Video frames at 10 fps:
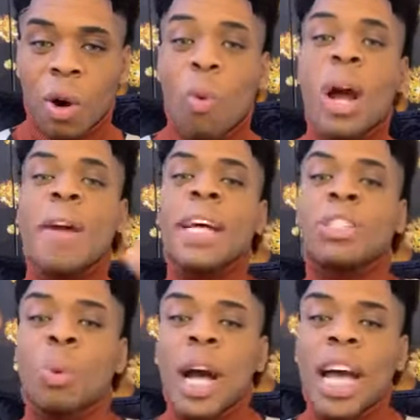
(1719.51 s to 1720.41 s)
where
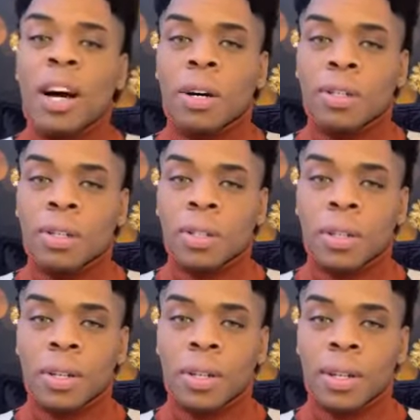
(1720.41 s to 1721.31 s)
it dwells.
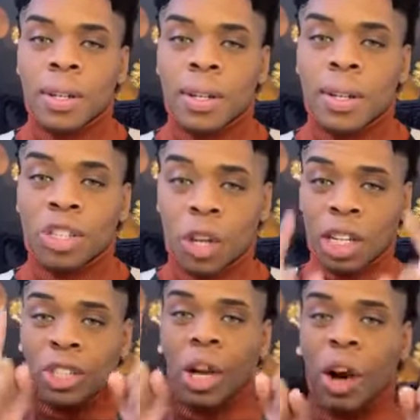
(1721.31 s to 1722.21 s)
So
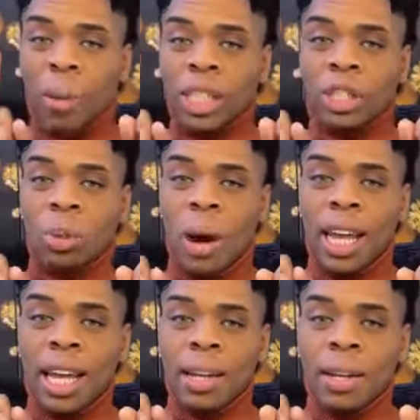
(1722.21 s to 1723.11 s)
the soul was
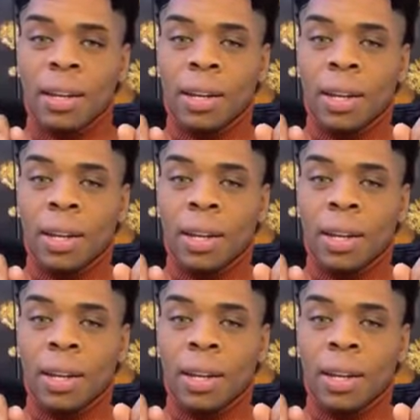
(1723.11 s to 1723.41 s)
dwelling